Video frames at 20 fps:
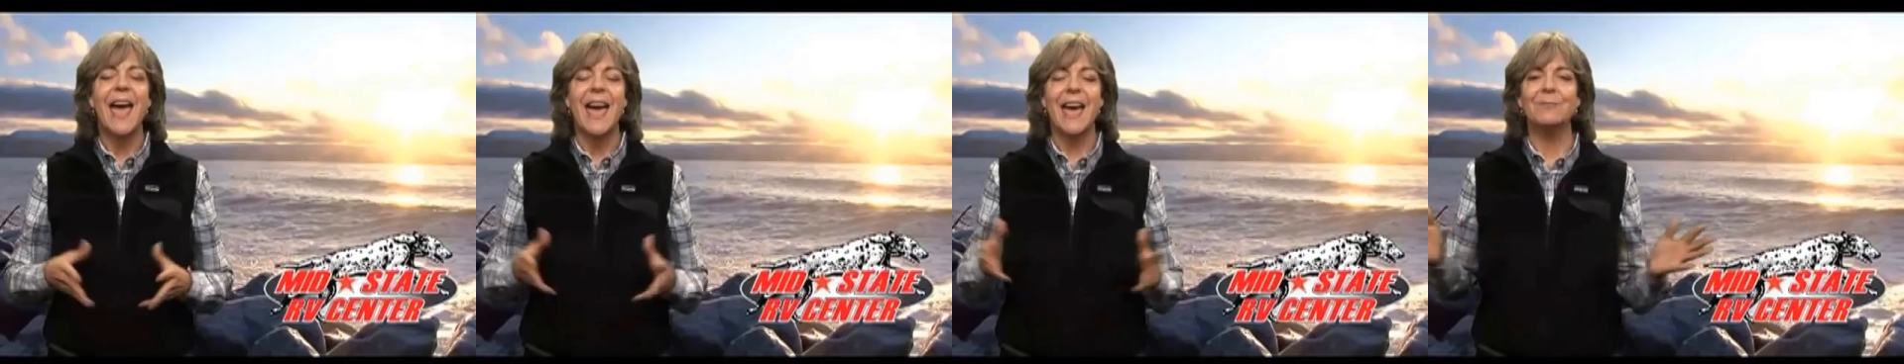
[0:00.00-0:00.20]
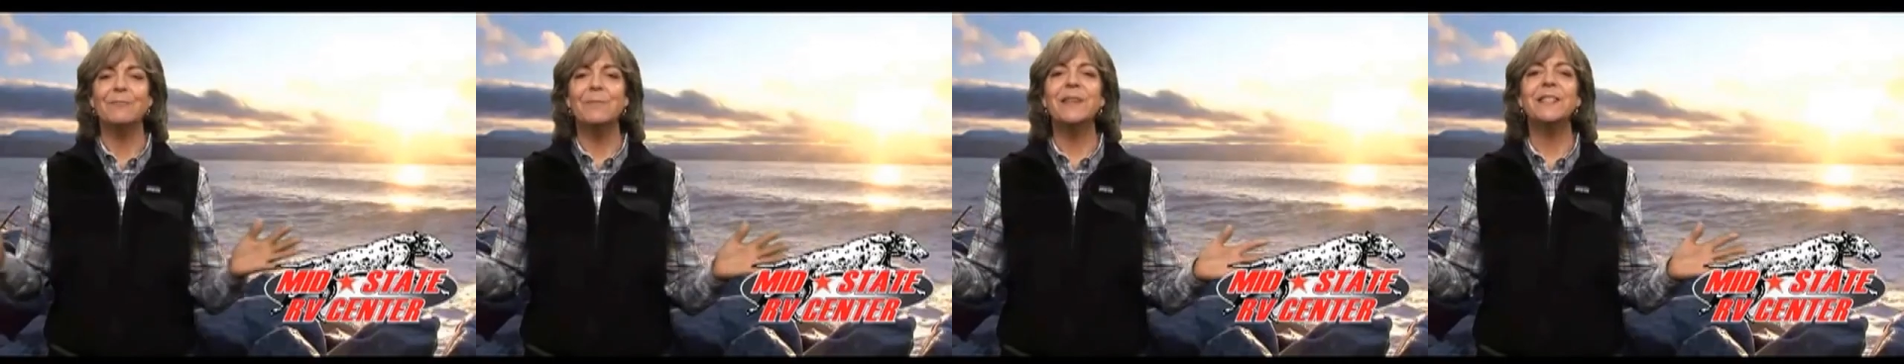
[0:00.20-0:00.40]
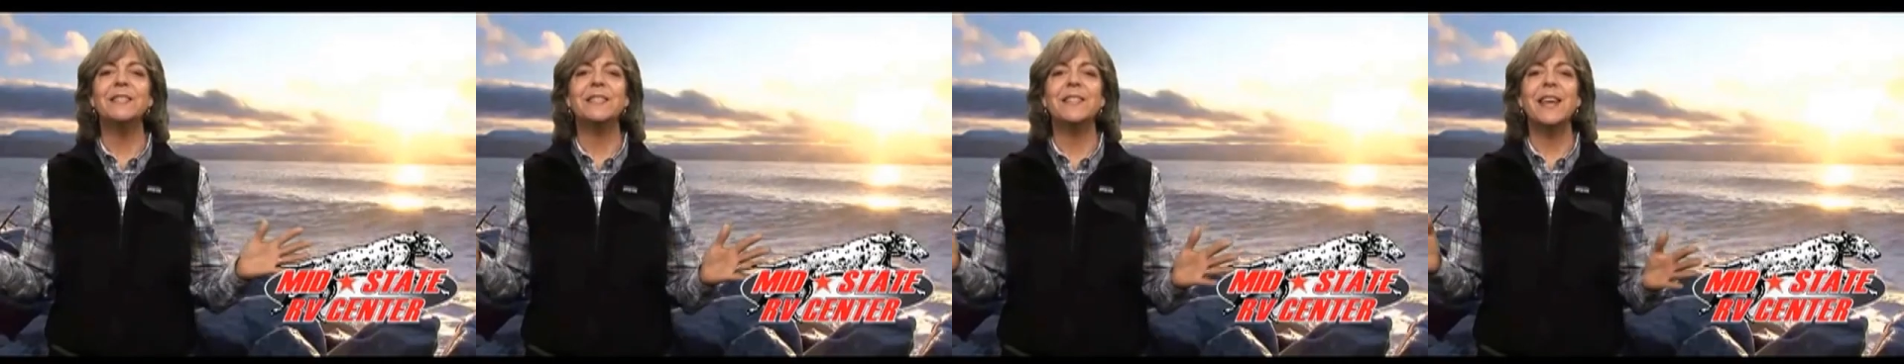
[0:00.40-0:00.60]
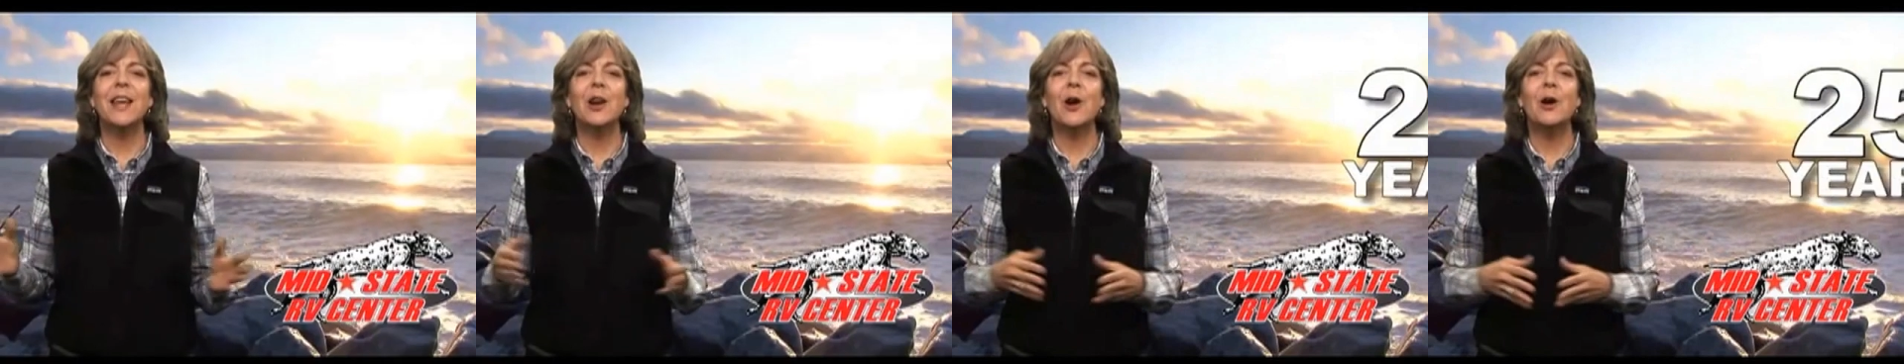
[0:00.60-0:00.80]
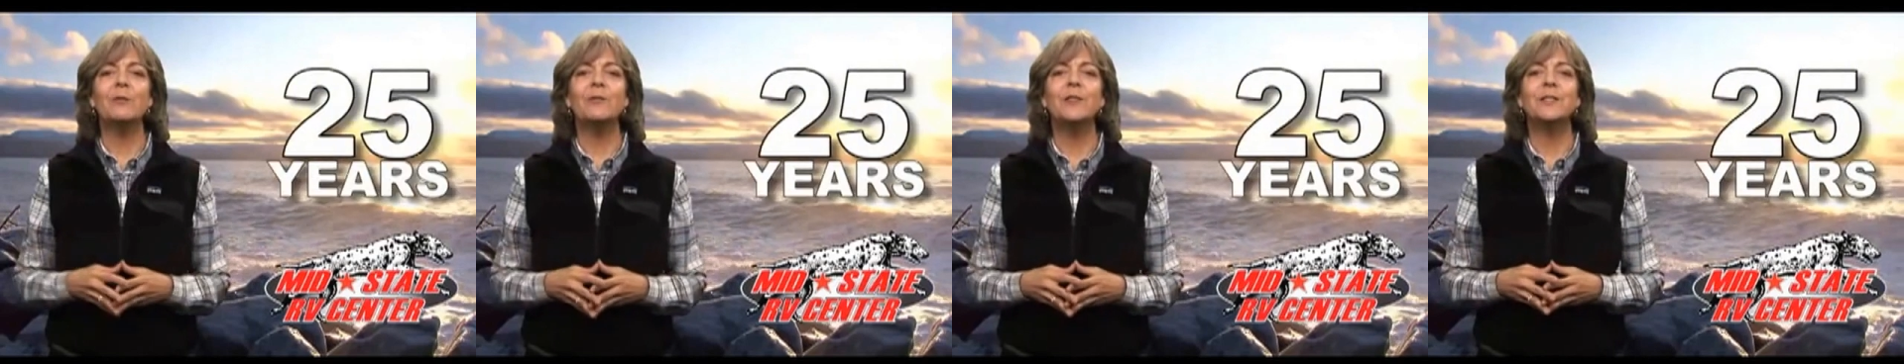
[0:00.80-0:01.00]
At
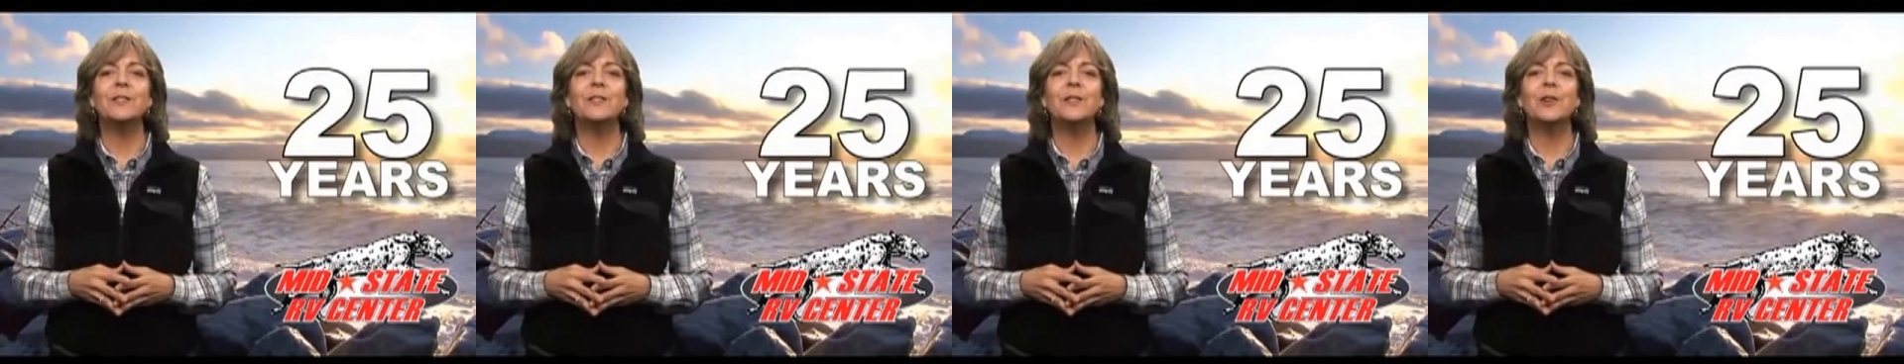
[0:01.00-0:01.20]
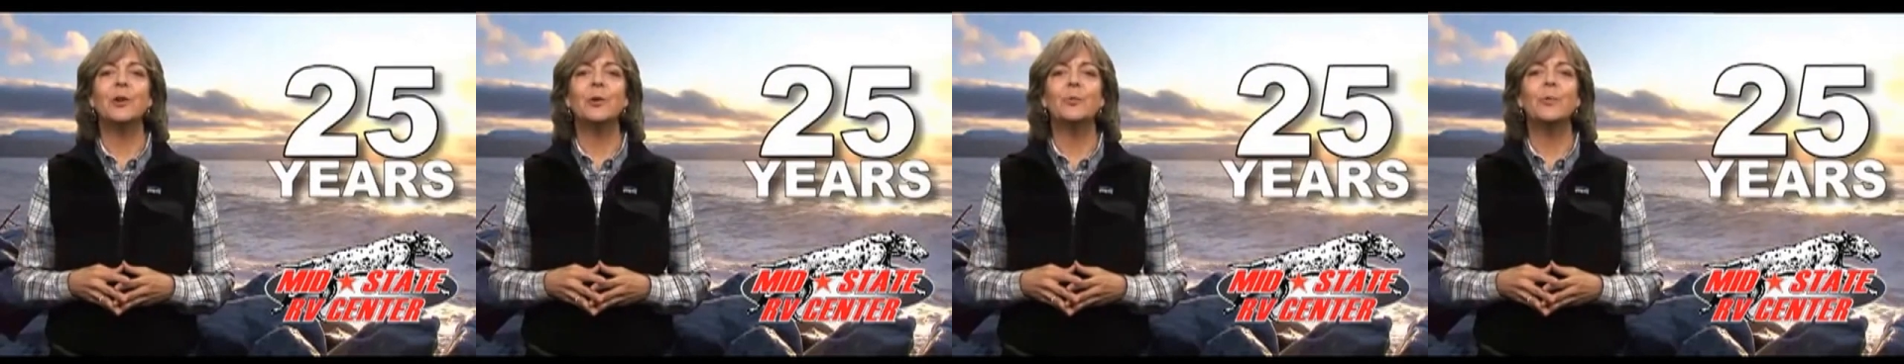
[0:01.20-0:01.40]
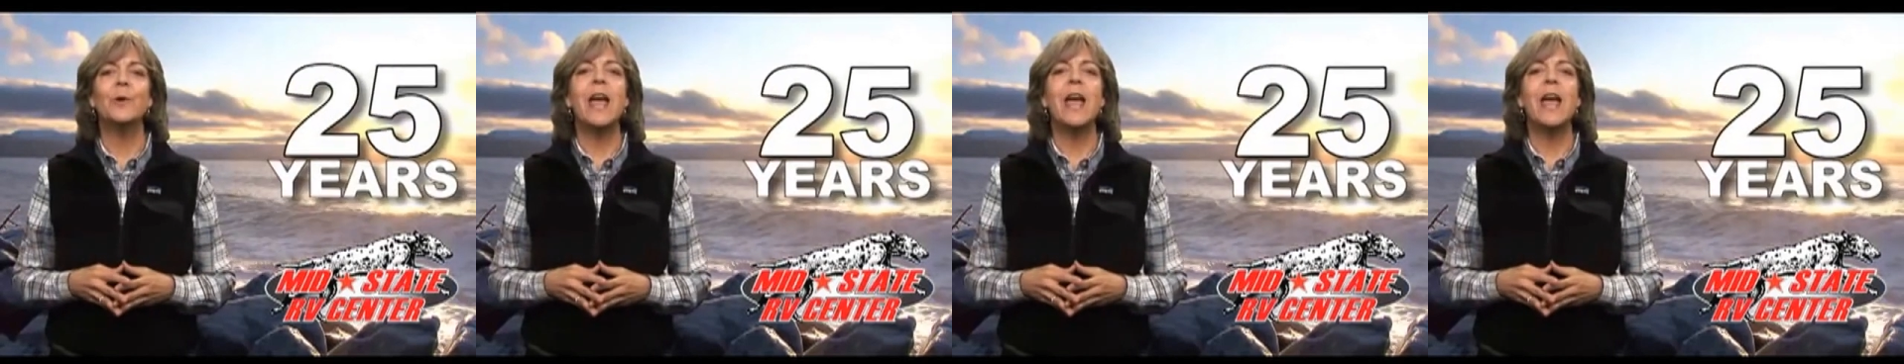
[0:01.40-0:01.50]
Midstate RV Center,